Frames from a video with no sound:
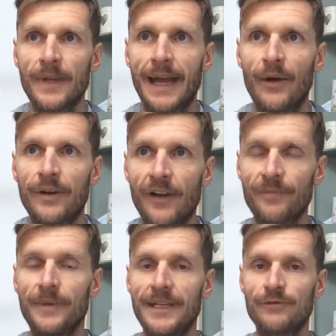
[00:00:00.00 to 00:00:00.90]
our
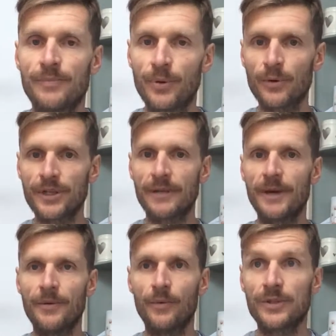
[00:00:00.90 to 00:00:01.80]
government is reporting at the
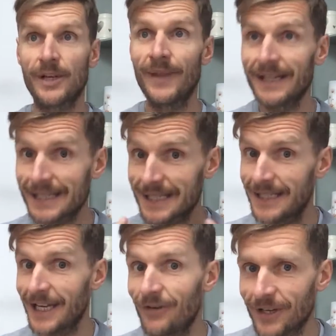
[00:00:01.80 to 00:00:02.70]
moment. So that's
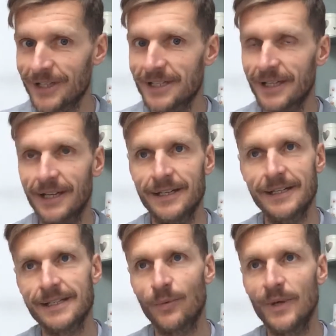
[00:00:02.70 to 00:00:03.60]
serious,
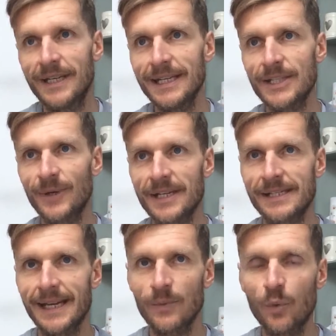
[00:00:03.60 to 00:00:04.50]
and we need to
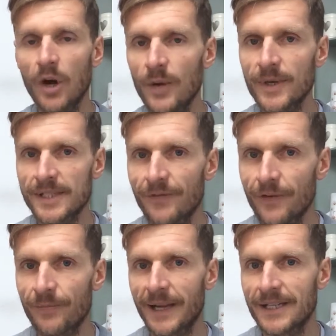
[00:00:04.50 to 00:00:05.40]
understand why we suffer
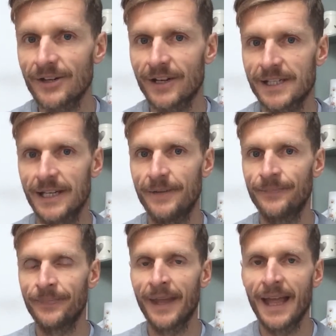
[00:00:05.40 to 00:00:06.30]
from anxiety
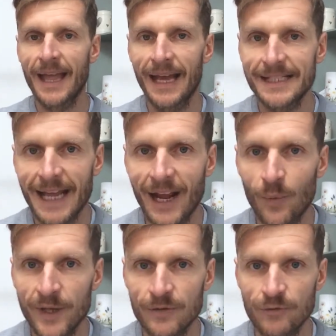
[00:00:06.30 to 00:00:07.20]
and how
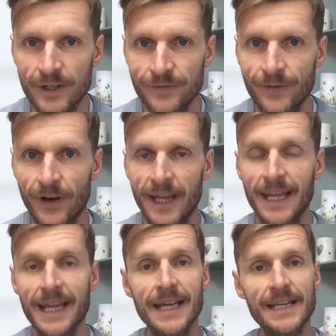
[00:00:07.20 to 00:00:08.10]
we can rectify it.
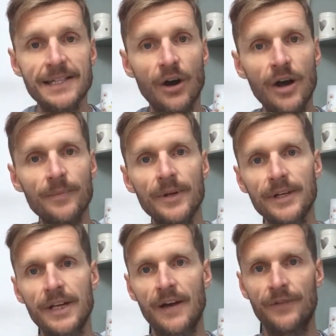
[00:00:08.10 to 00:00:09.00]
So I'm going to
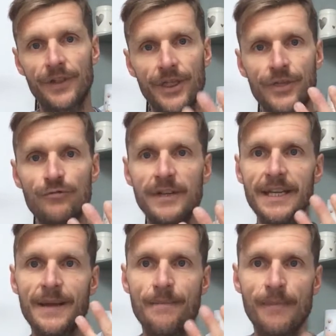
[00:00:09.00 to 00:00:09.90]
cover the
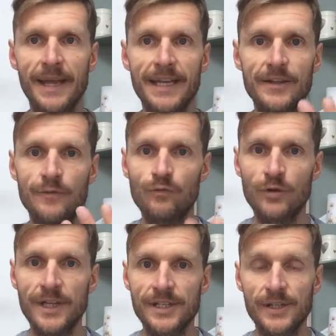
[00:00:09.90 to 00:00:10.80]
3 main
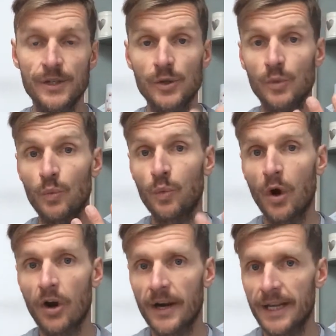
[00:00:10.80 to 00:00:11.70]
reasons
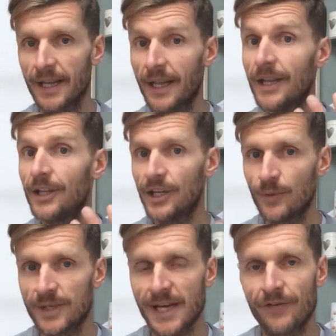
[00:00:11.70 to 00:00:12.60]
why you
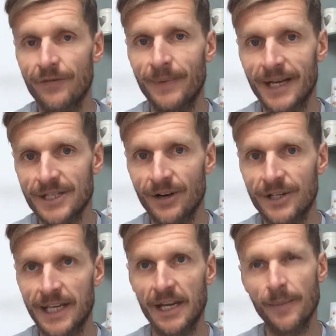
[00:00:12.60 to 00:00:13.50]
would suffer from
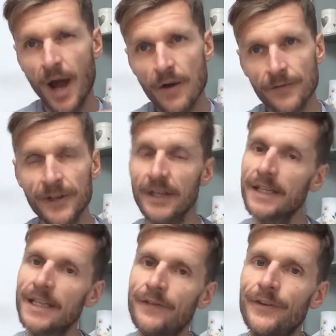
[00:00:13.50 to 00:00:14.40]
anxiety, and I'm hopefully going
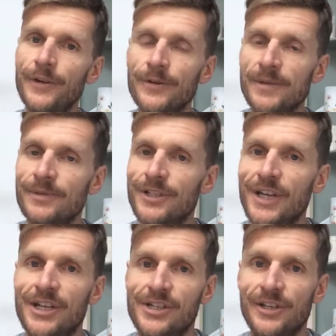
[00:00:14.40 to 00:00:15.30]
to give you some
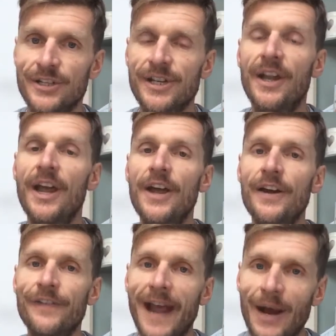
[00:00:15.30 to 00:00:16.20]
suggestions
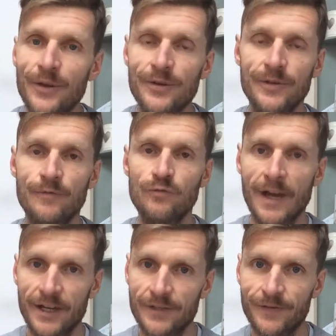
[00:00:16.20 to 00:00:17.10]
of how you can
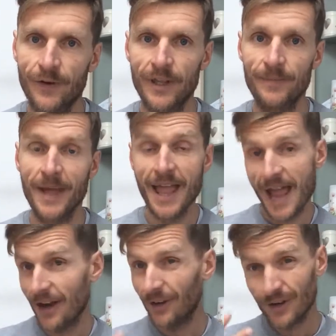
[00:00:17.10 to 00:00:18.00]
rectify them.
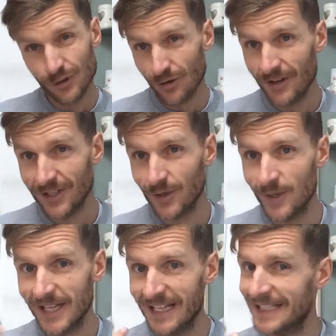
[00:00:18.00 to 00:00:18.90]
And I'm going to try and
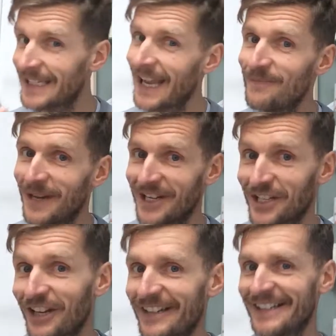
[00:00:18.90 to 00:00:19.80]
squeeze that into 10
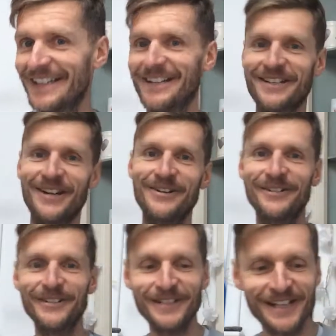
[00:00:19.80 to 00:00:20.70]
minutes. So
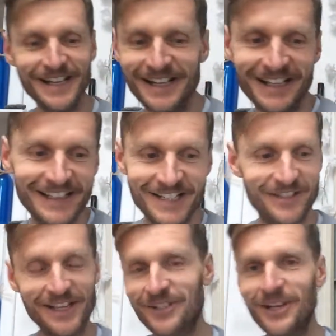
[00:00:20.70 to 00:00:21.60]

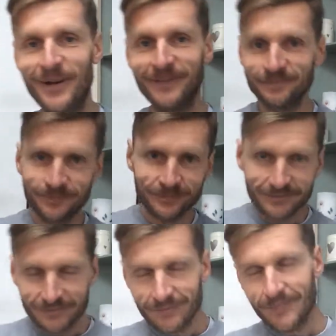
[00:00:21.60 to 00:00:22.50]
let's do it.
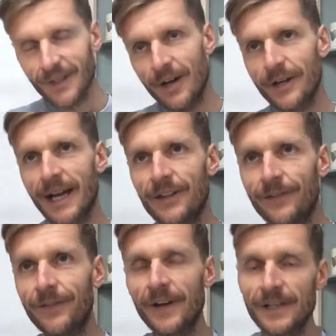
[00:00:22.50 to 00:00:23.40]
Okay, the
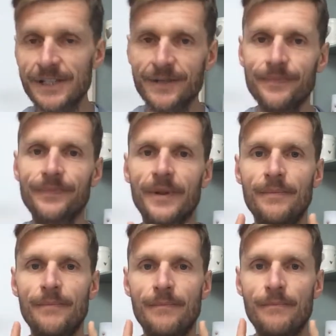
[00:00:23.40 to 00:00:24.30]
first
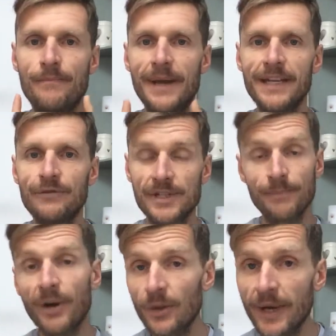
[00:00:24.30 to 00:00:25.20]
main reason,
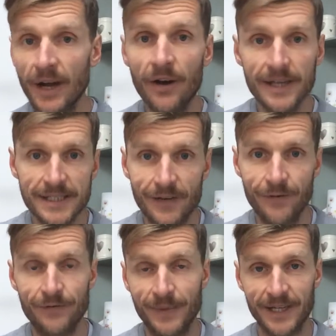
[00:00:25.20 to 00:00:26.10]
and by the way, I
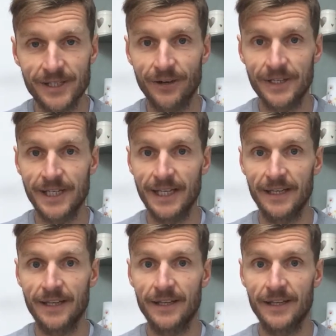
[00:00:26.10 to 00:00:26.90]
suffered from anxiety